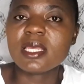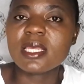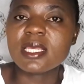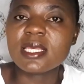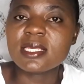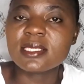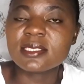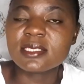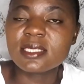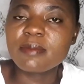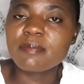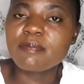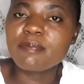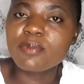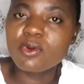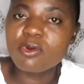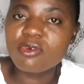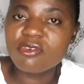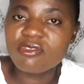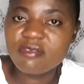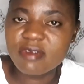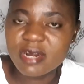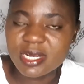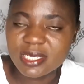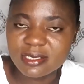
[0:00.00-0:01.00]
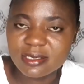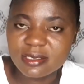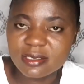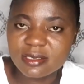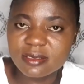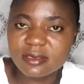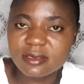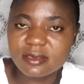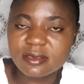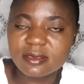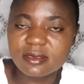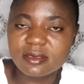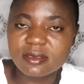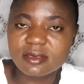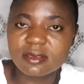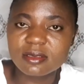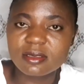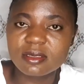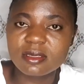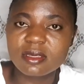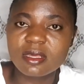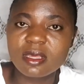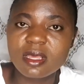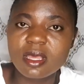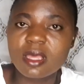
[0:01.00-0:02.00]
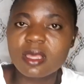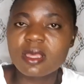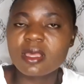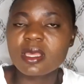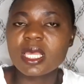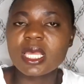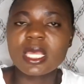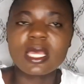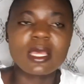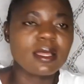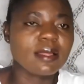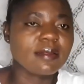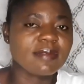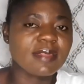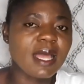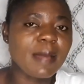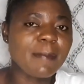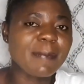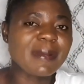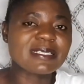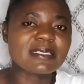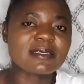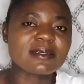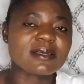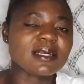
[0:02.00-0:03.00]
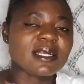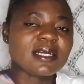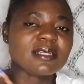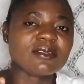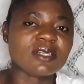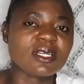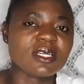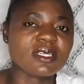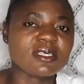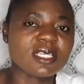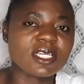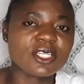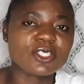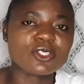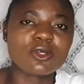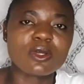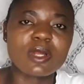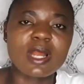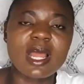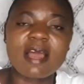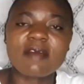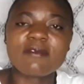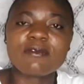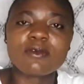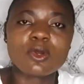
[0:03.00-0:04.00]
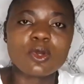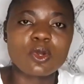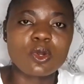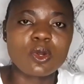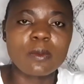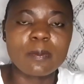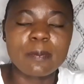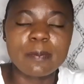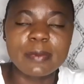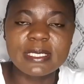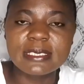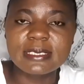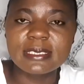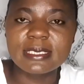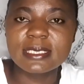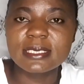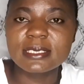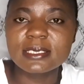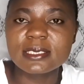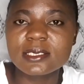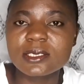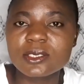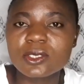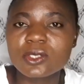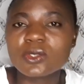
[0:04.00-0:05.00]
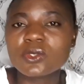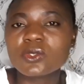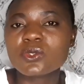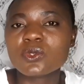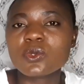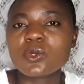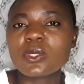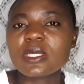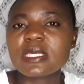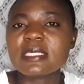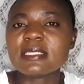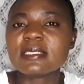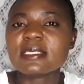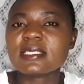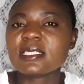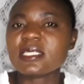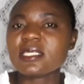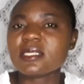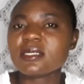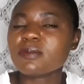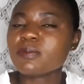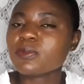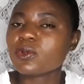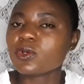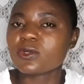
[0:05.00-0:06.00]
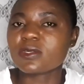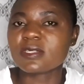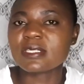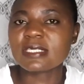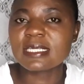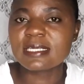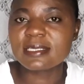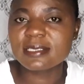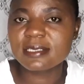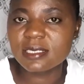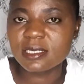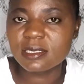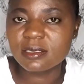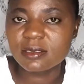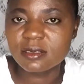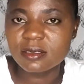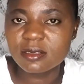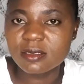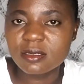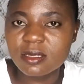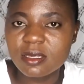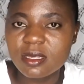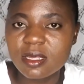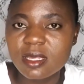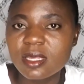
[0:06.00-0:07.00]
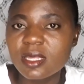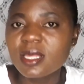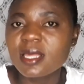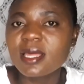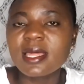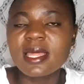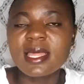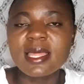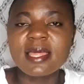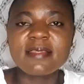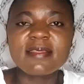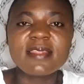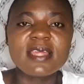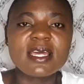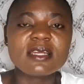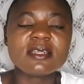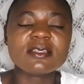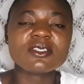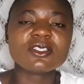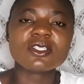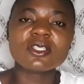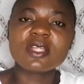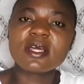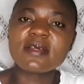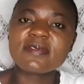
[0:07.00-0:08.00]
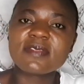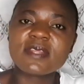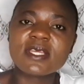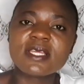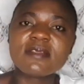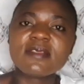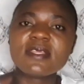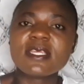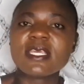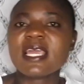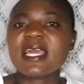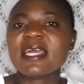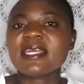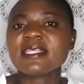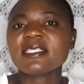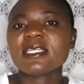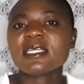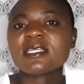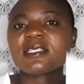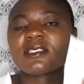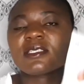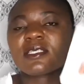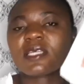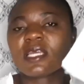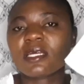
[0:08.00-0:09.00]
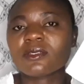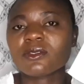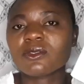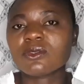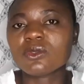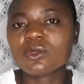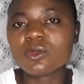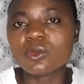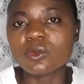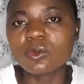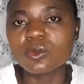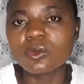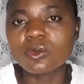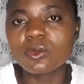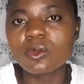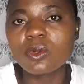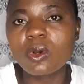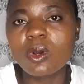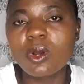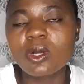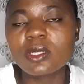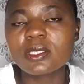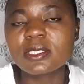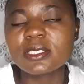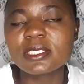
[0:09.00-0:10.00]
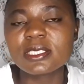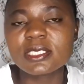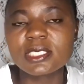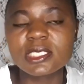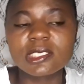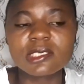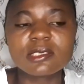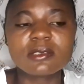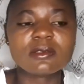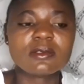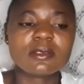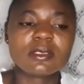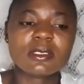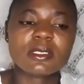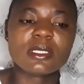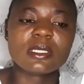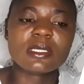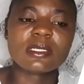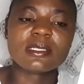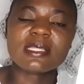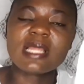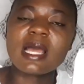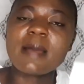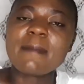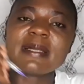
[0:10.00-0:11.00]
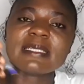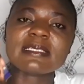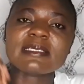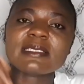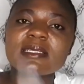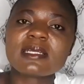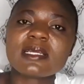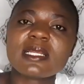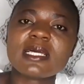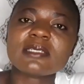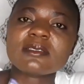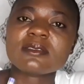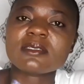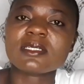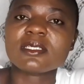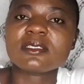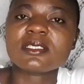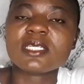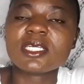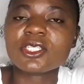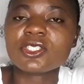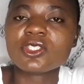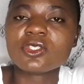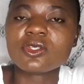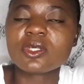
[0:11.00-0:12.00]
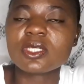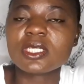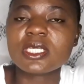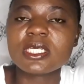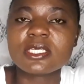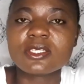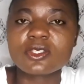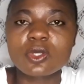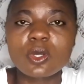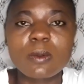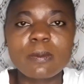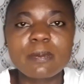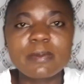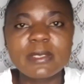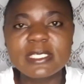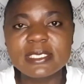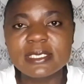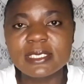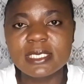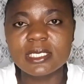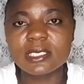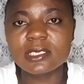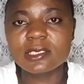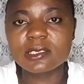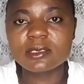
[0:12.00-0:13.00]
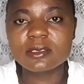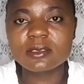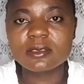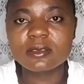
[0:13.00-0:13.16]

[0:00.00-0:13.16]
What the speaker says: is in progress. That particular transaction haven't completed, so it's still processing, and there is nothing the agent can do until that particular transaction is completed.